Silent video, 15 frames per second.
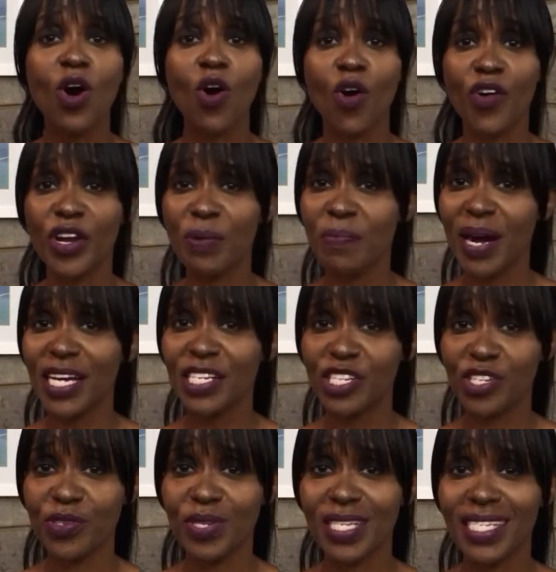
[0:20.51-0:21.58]
or
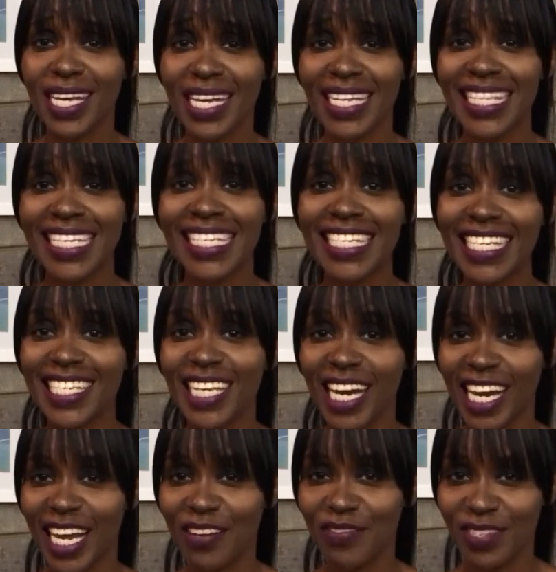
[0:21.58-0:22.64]
remind you is that this is a
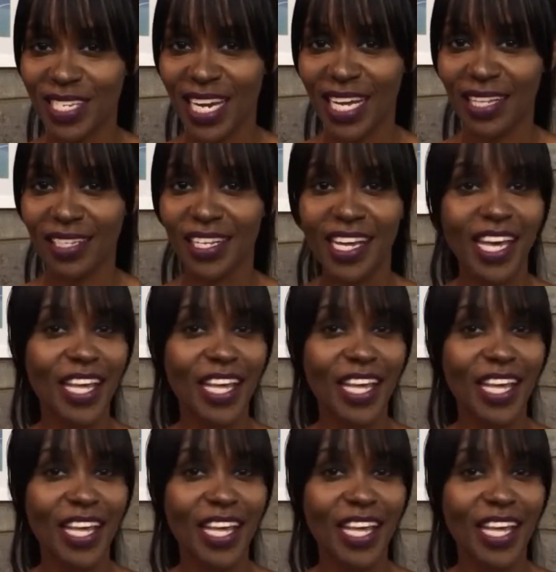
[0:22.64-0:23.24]
lifestyle.